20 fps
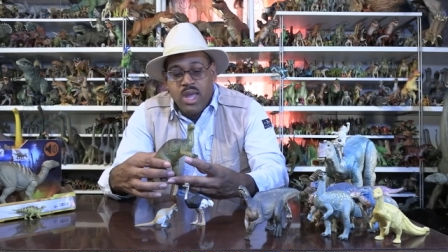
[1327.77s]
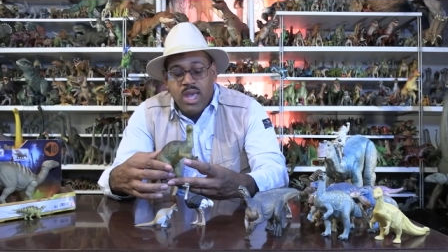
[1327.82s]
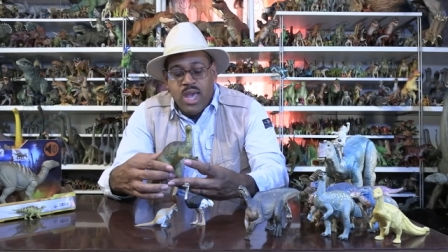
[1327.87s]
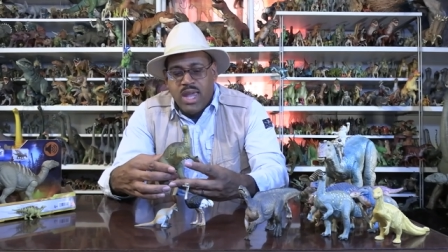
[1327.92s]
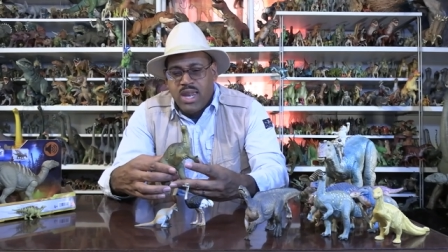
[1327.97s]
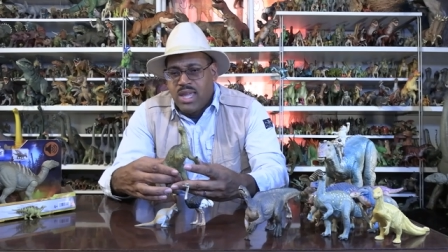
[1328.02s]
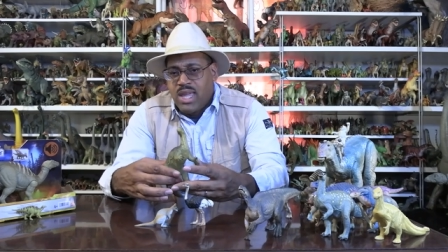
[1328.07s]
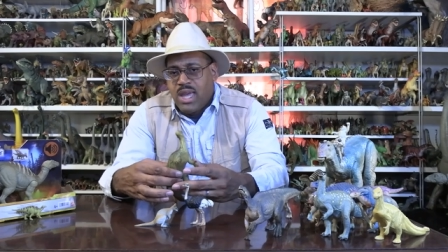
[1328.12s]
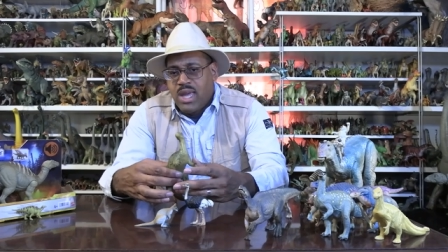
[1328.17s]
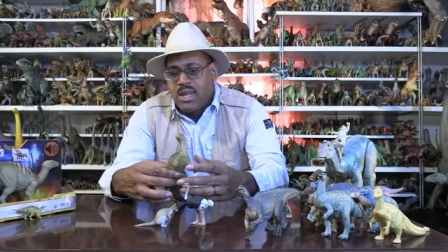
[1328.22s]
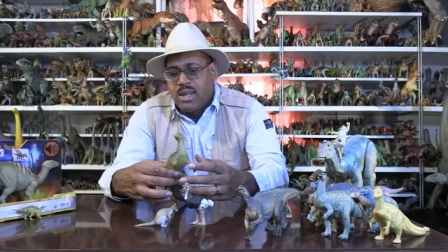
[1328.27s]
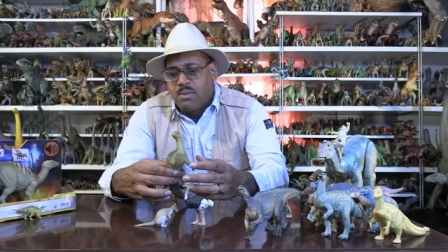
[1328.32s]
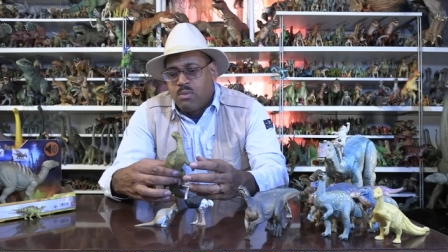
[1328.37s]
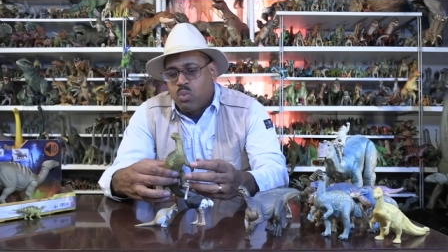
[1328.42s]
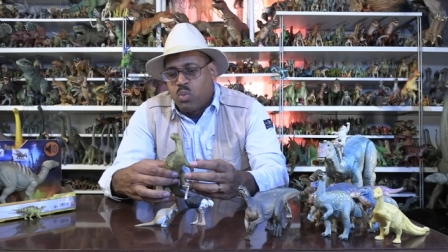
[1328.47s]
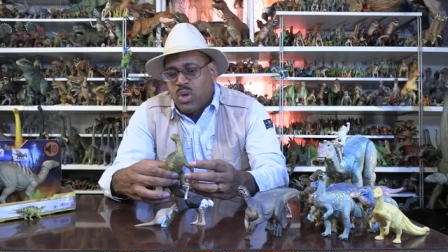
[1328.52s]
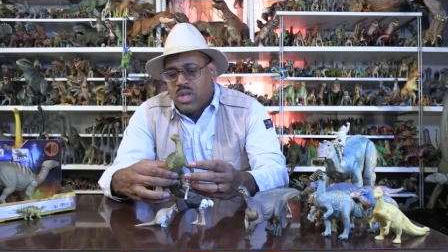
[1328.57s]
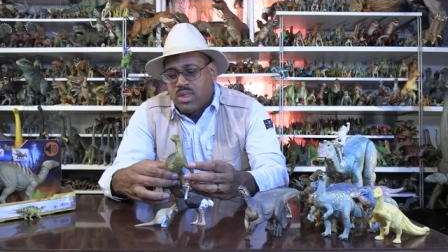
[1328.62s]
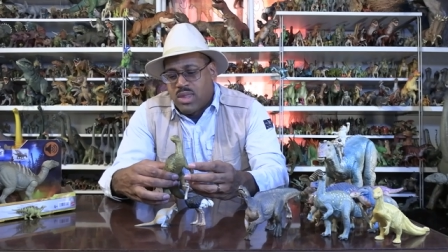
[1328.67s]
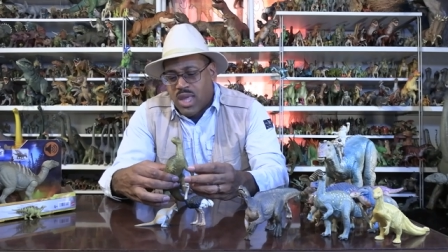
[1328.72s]
And again,
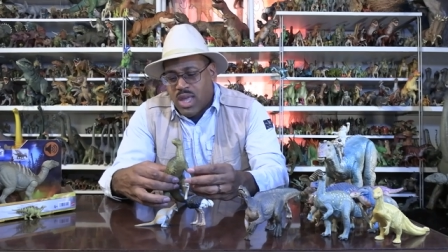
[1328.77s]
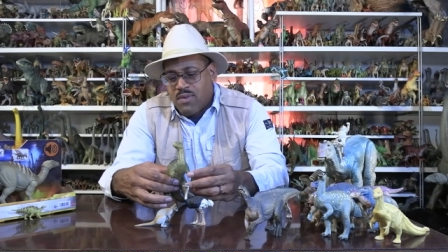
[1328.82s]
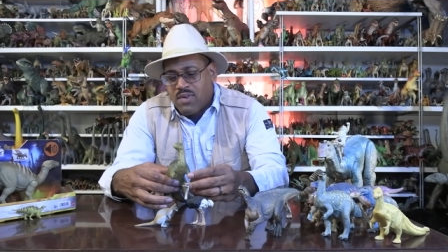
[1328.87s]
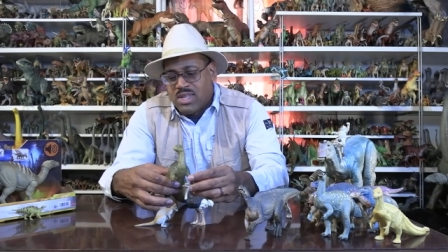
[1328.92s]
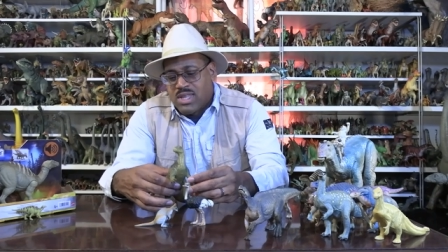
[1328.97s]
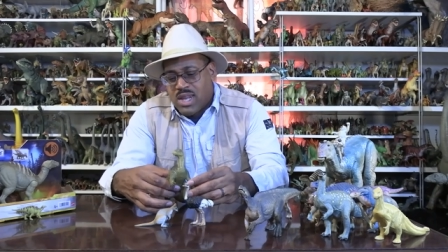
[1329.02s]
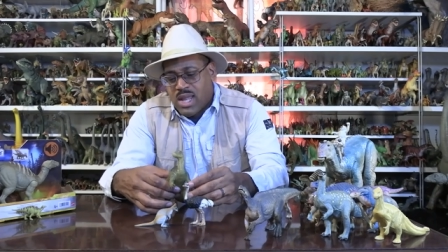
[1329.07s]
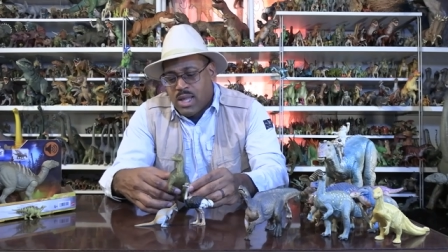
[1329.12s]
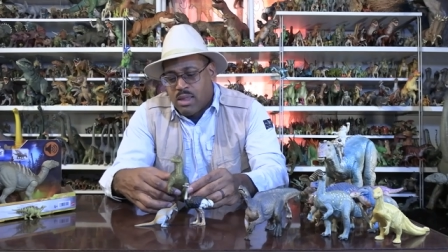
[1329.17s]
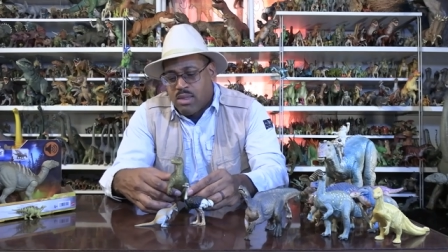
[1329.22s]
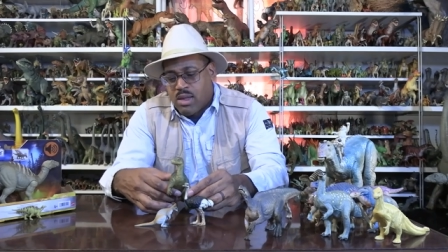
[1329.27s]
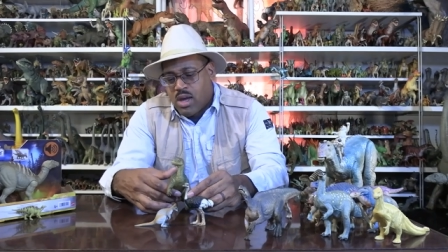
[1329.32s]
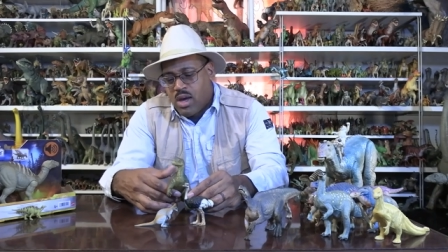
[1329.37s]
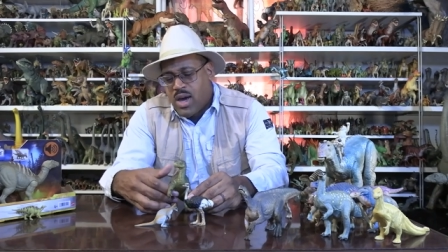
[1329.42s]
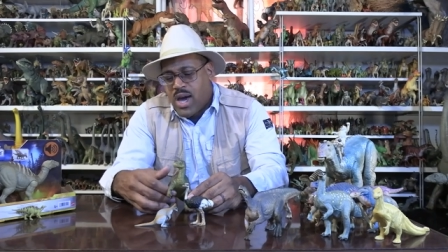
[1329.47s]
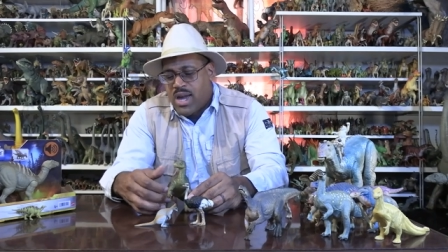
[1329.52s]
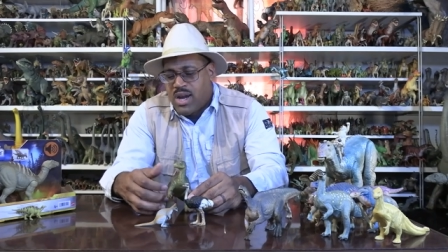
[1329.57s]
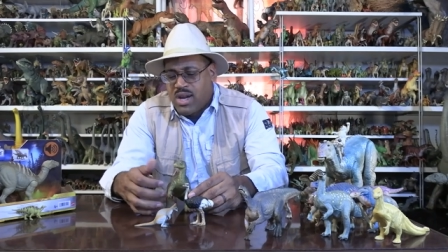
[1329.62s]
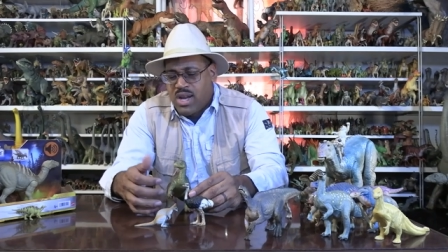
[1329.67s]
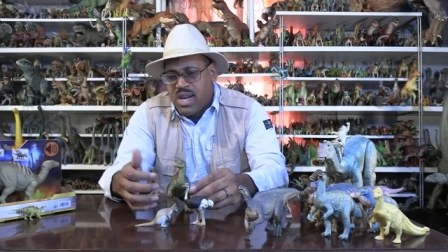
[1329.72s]
we think of it today as like, oh,
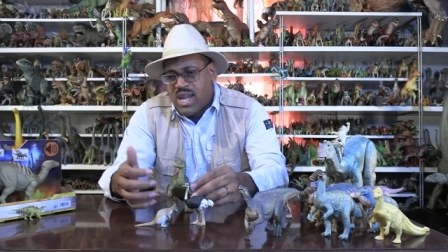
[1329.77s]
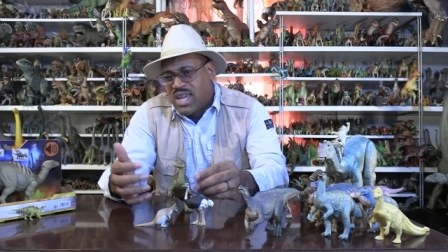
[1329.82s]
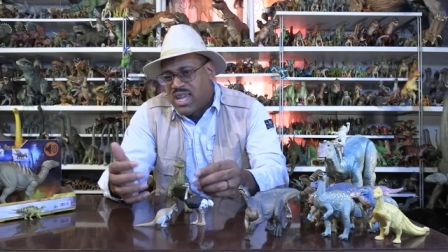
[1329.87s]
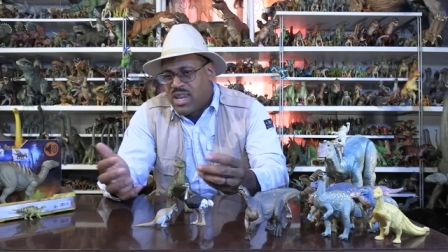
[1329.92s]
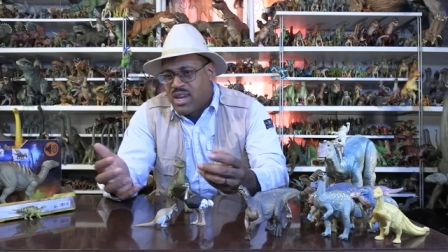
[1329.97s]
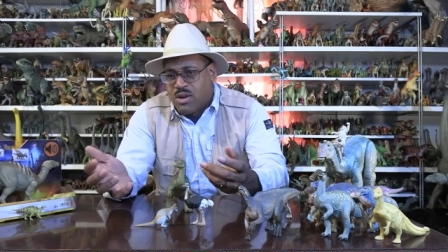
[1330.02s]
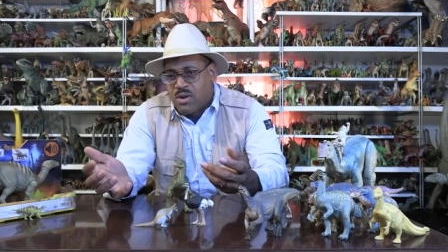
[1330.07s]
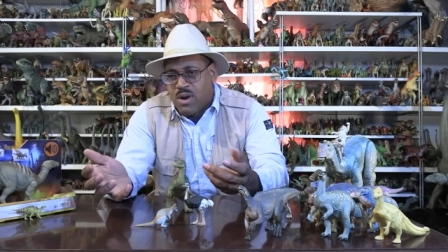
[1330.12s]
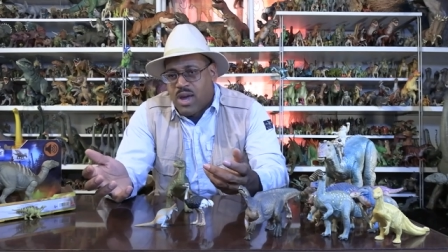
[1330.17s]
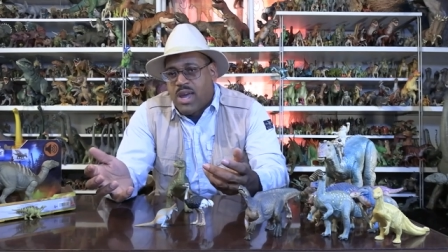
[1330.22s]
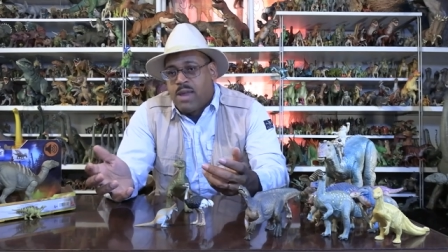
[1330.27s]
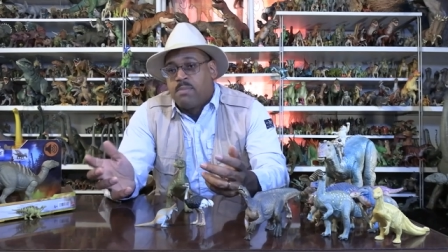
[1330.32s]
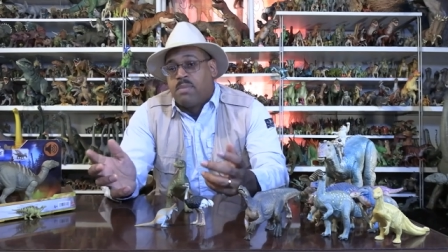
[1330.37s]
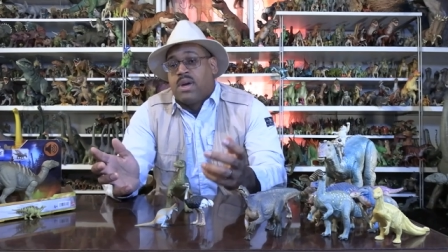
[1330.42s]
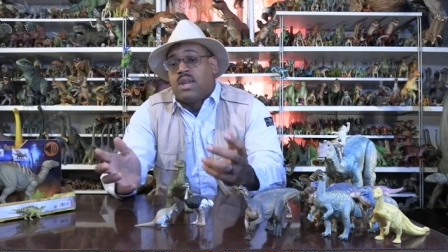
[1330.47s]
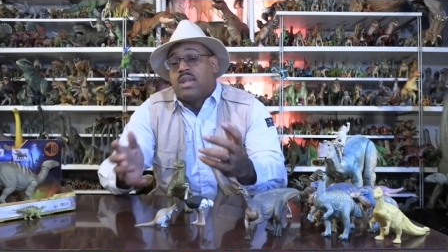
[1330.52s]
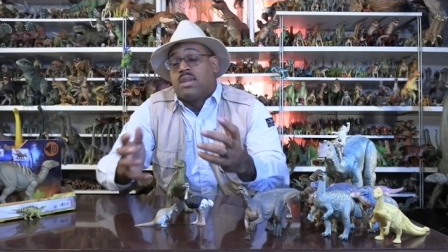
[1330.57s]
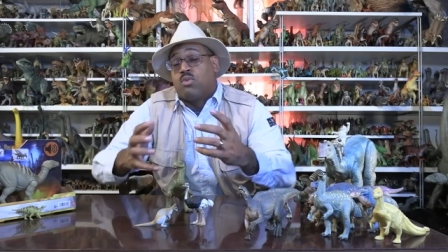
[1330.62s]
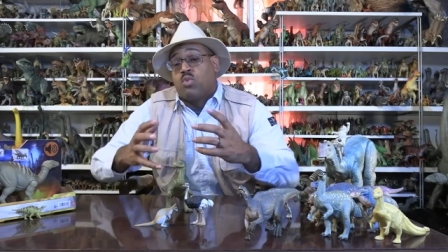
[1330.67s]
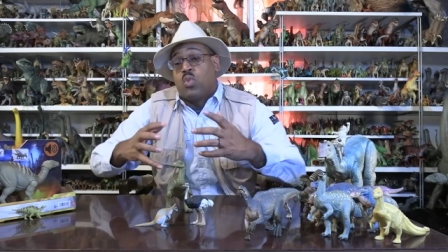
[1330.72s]
how did I not get it right?
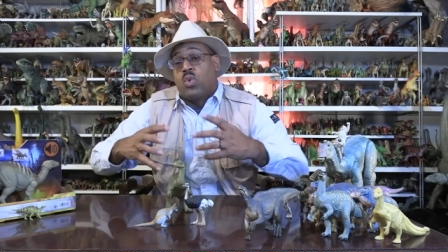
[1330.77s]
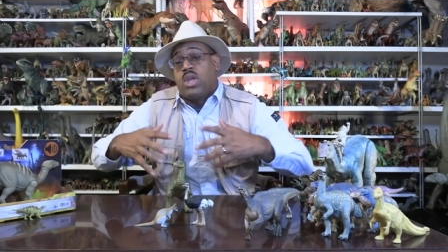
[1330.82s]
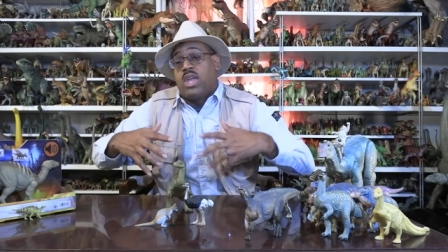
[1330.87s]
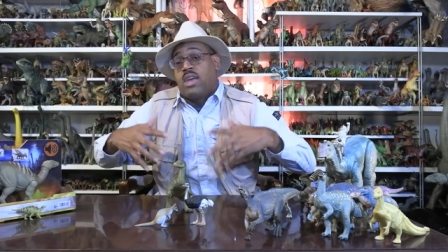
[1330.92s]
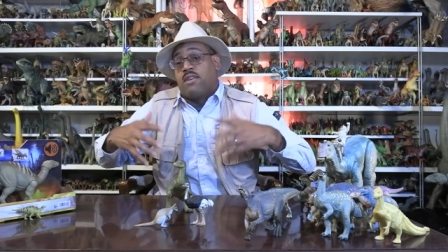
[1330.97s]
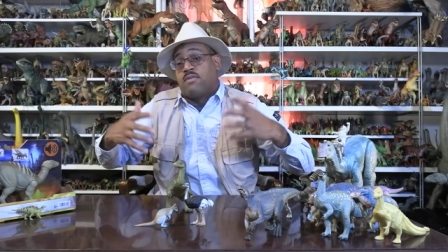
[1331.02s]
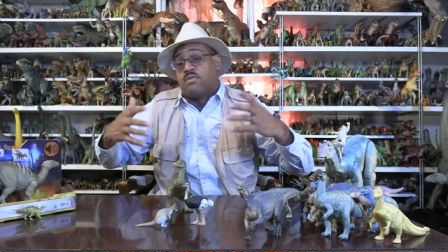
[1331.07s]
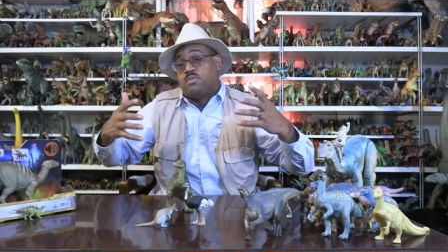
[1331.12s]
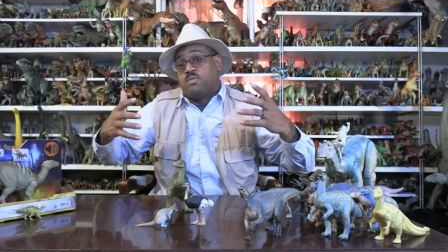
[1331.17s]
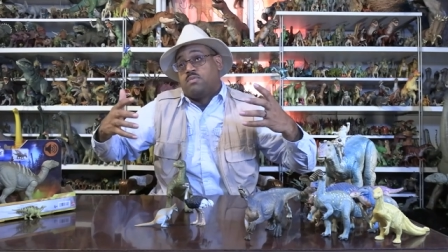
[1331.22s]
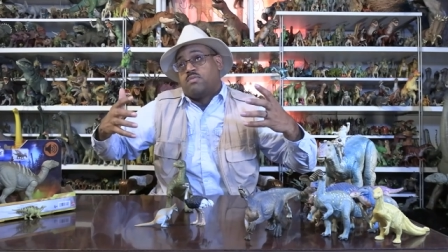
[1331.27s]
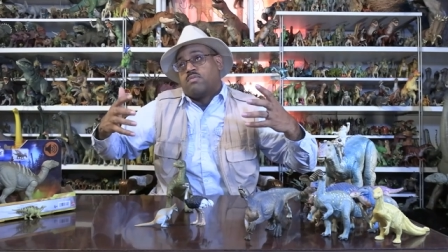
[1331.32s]
But we have